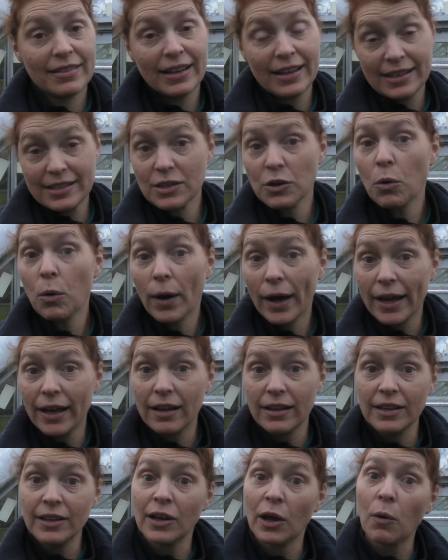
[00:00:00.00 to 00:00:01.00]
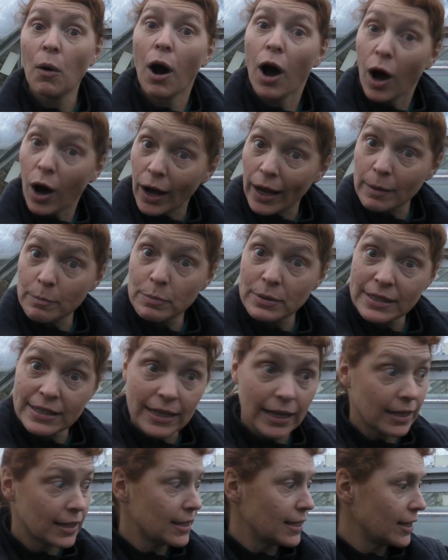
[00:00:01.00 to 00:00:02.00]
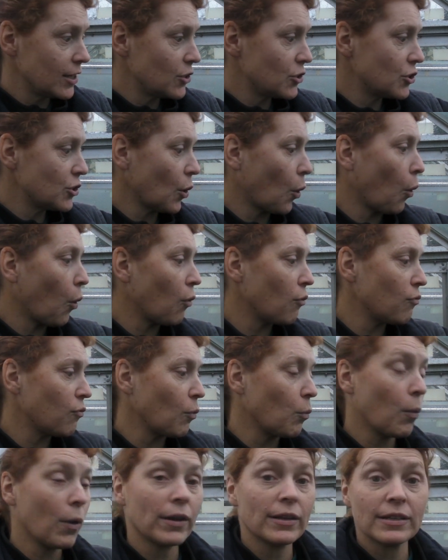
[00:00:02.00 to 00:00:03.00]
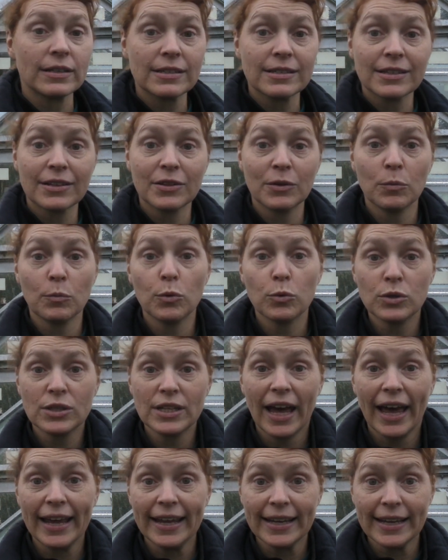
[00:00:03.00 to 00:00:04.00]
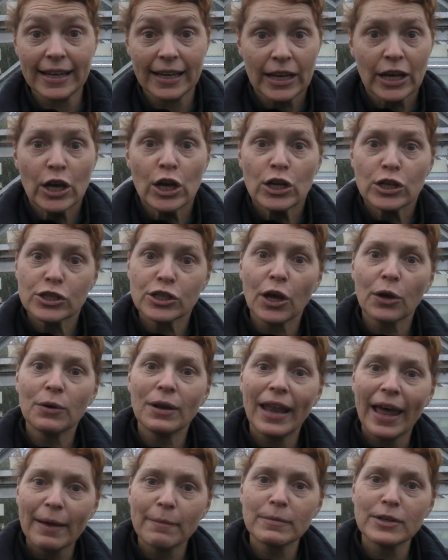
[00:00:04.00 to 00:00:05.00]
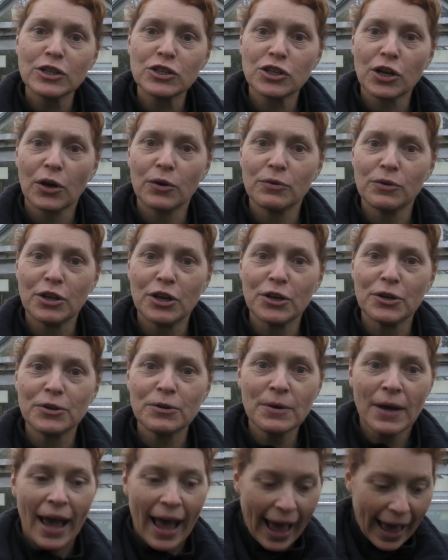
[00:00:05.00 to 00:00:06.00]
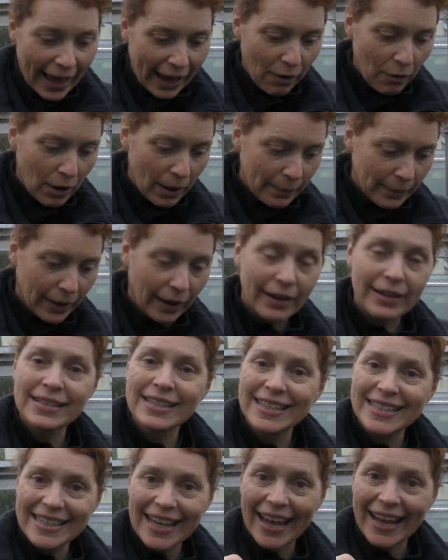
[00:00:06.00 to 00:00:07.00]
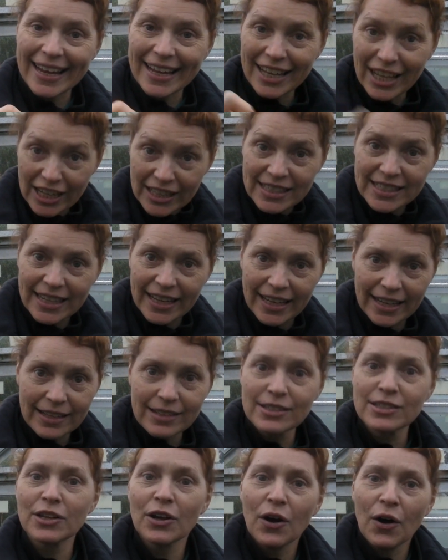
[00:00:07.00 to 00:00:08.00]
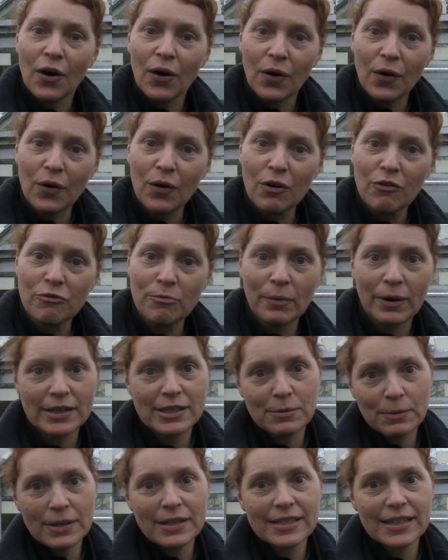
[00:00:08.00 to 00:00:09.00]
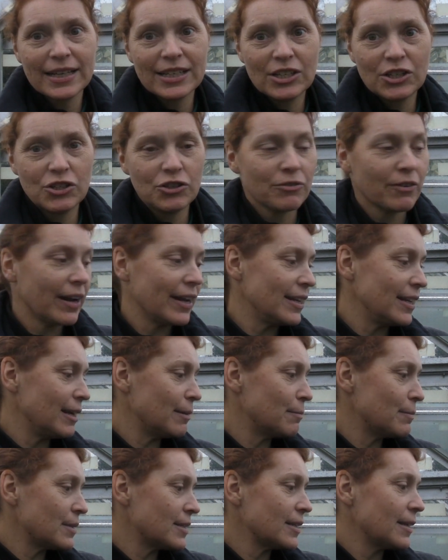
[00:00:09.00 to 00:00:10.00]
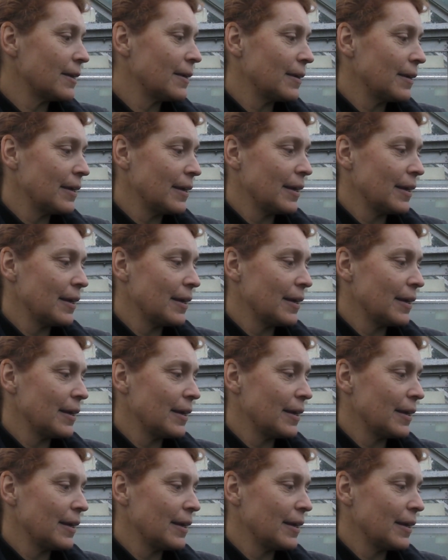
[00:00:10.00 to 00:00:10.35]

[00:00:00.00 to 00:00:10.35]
it's quite, a high percentage of ones that will take. So let me show you how I'm going to take cuttings of my sweet scented geraniums